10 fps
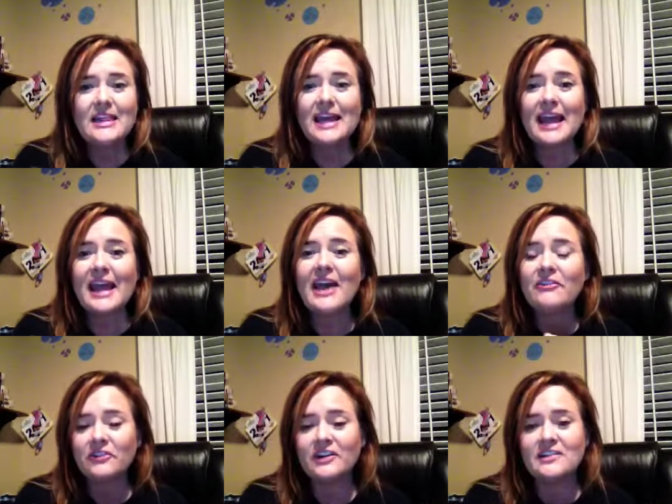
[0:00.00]
They
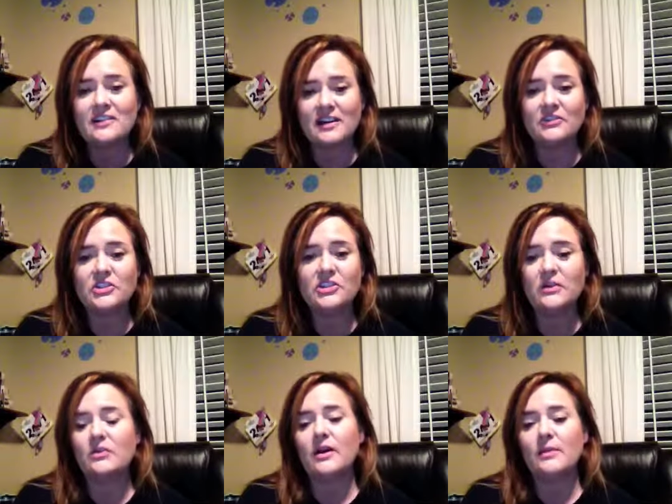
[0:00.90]
have friends that never
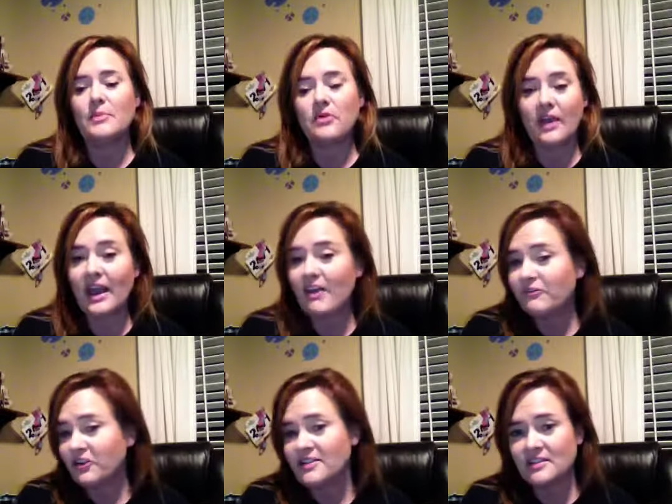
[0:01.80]
showed up, or they have
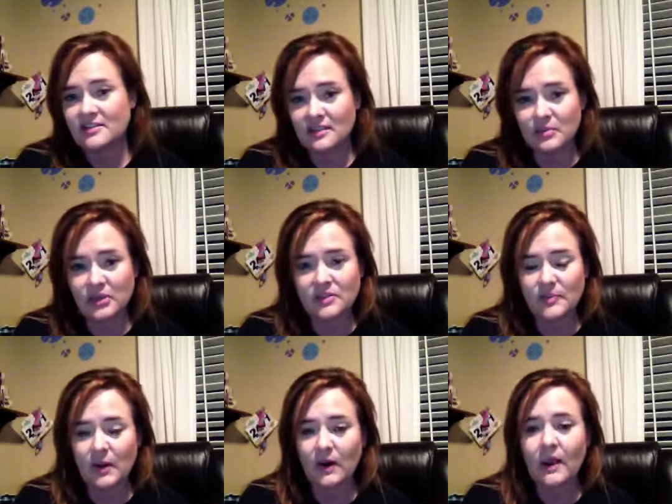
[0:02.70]
friends that didn't book a
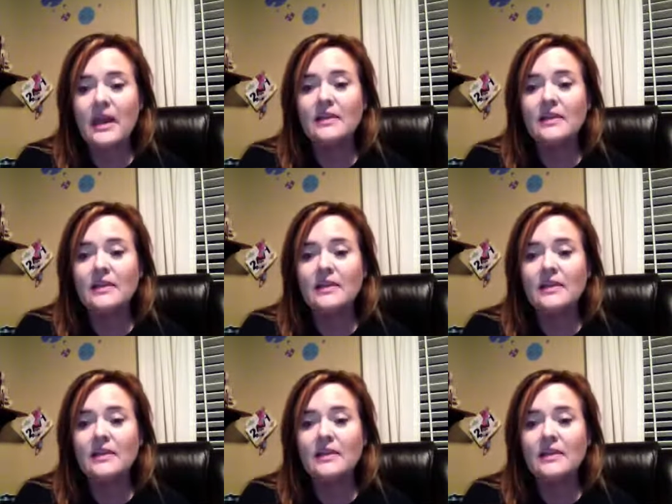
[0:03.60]
spa,